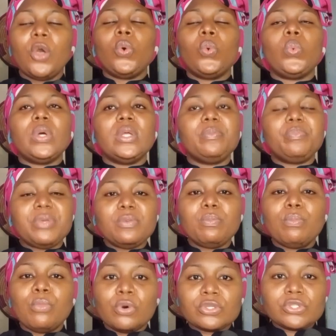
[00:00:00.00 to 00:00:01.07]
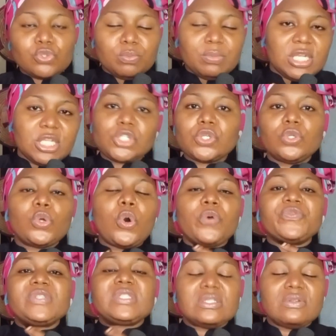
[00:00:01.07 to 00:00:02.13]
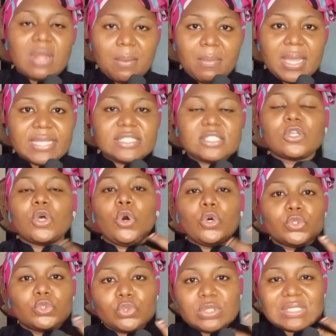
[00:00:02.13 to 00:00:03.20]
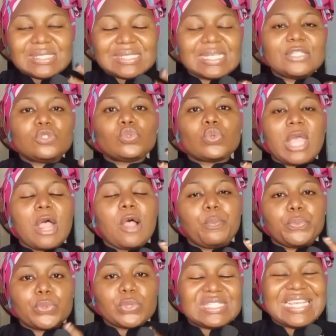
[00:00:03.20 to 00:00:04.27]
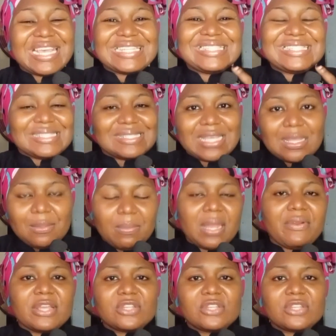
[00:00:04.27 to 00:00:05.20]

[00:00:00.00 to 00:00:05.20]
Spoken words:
will be more stimulation of ceramides onto the skin to help protect the skin barrier.